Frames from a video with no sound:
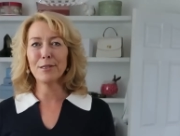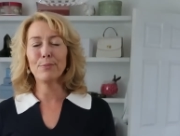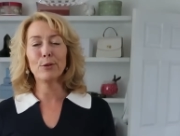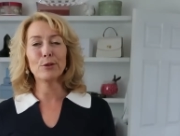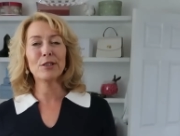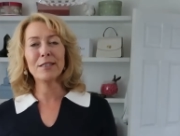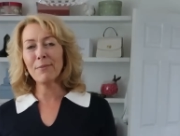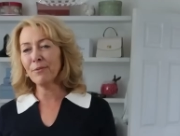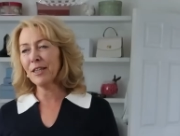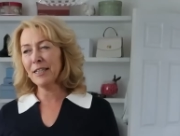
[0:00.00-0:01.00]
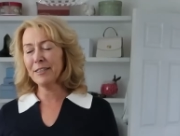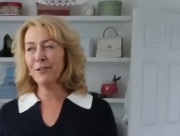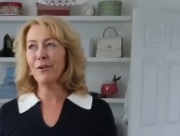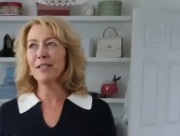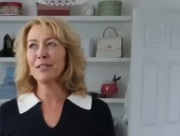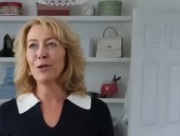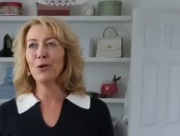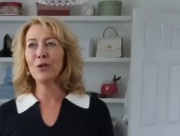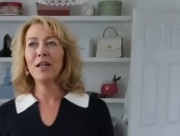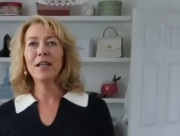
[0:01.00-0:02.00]
to put something nice
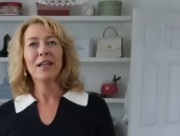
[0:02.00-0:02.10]
on